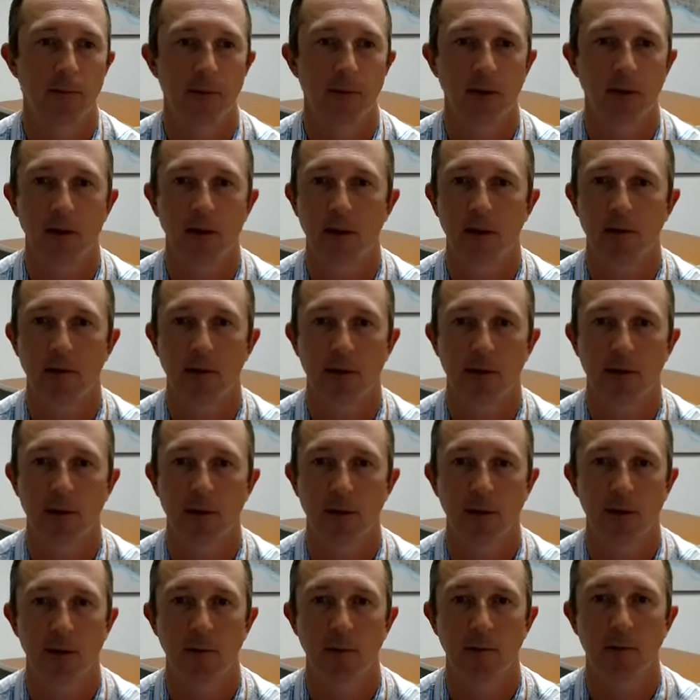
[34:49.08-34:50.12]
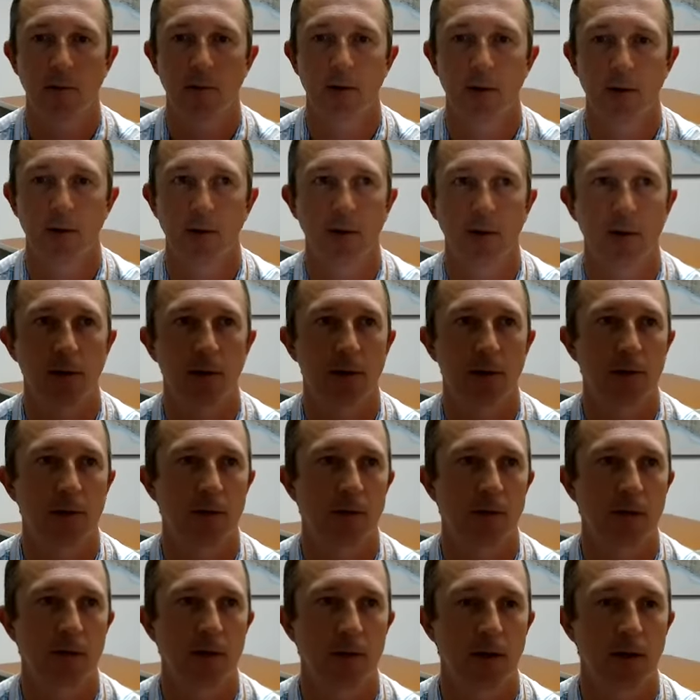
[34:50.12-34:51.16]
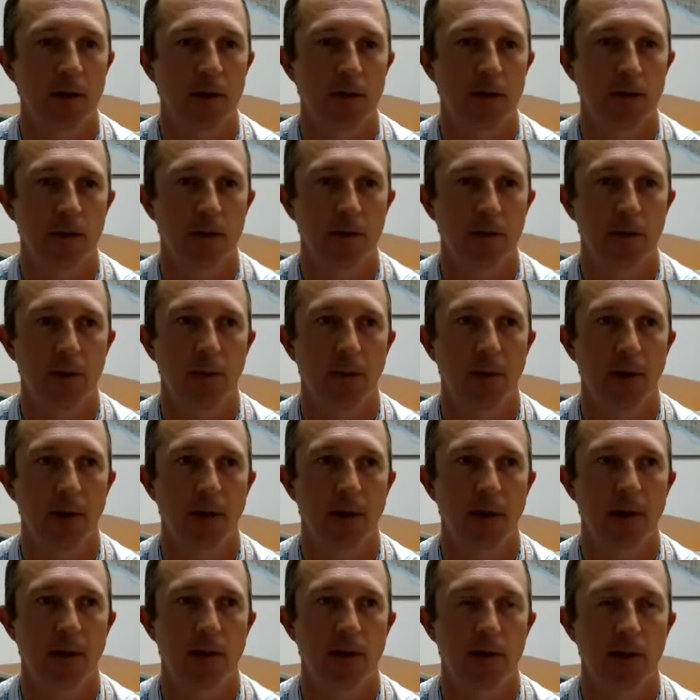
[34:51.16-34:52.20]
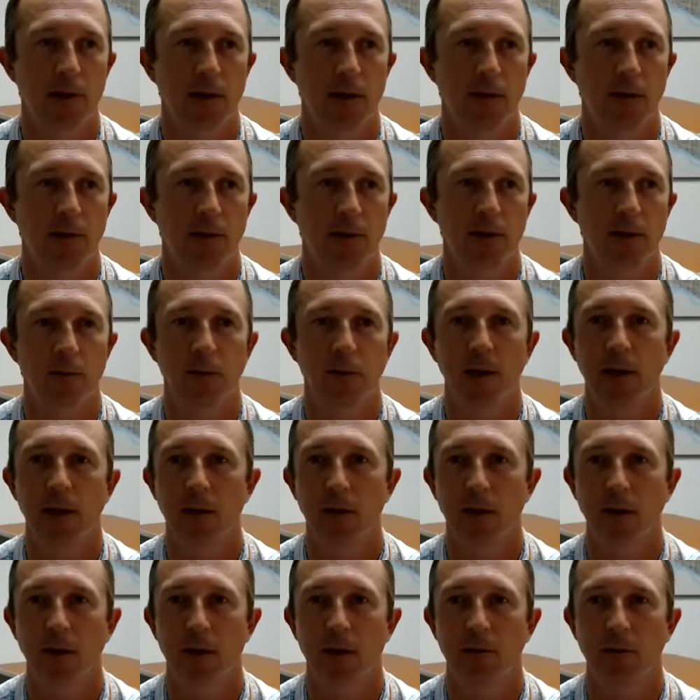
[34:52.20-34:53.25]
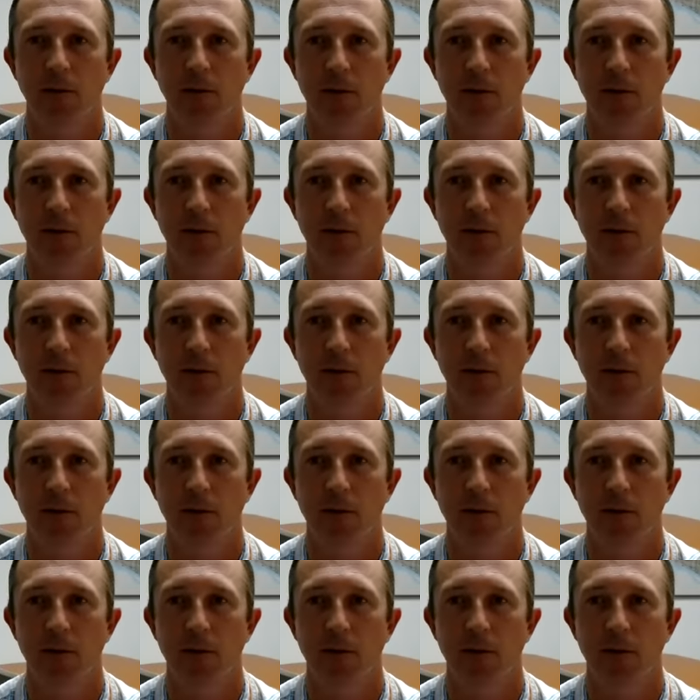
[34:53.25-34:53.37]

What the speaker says: You click on one here, it launches a new page, and here's the PDF.